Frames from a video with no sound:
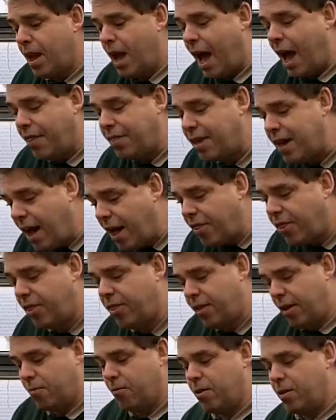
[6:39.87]
And the other
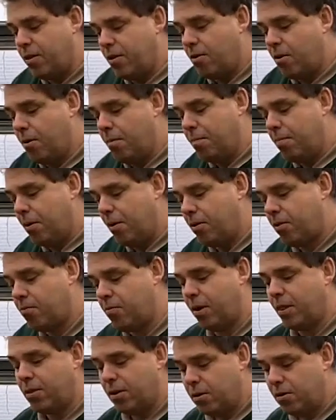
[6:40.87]
thing with your compost,
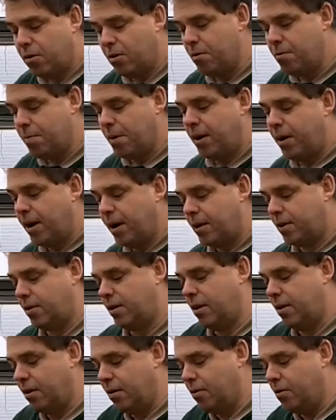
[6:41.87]
whether you do buy
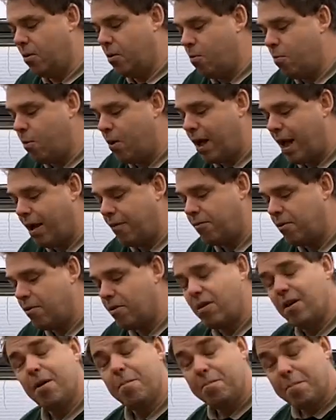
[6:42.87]
it or what have you,
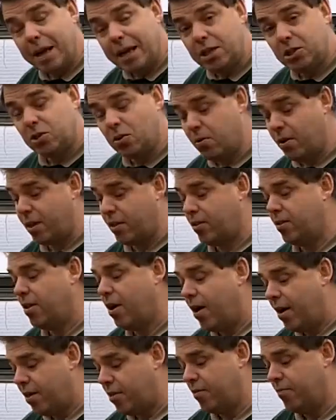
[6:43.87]
is make sure it's
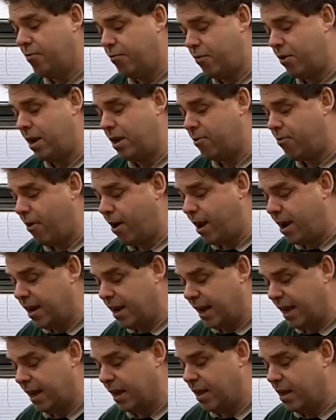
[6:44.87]
nice and free
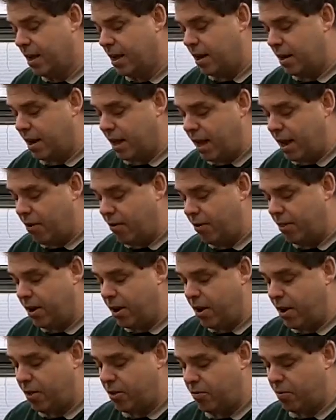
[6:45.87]
draining. Now here on the
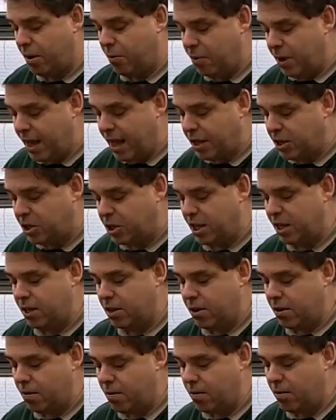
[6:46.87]
nursery we actually
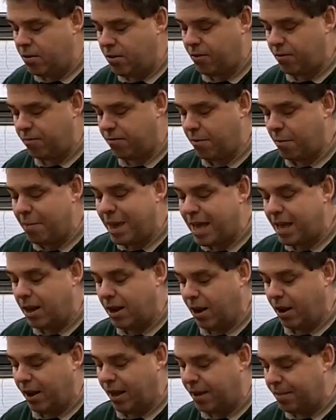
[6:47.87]
use
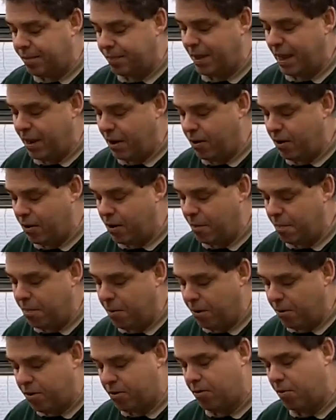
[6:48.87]
vermiculite in our
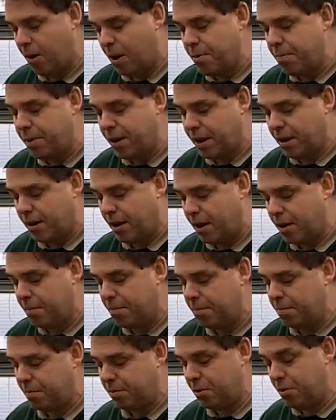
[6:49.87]
compost to open it up.
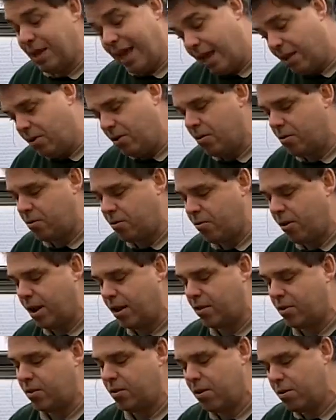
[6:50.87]
You can use
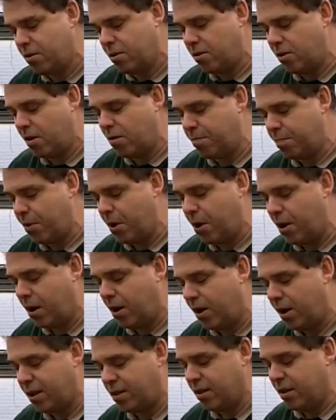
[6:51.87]
grit, you could use
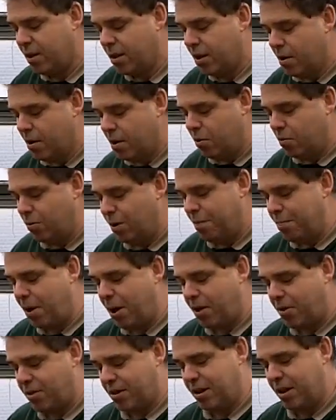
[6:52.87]
perlite. We
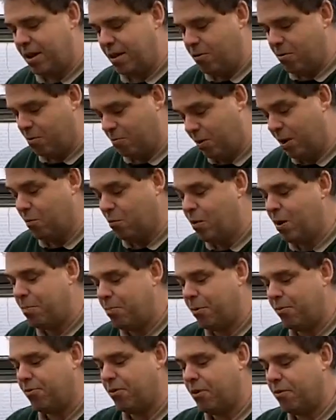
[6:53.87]
personally, or we
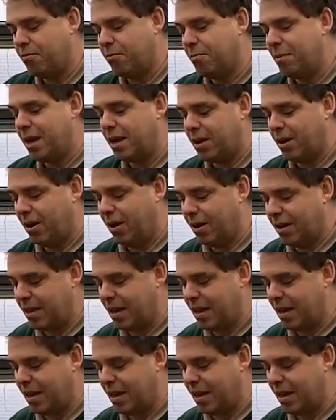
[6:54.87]
prefer vermiculite.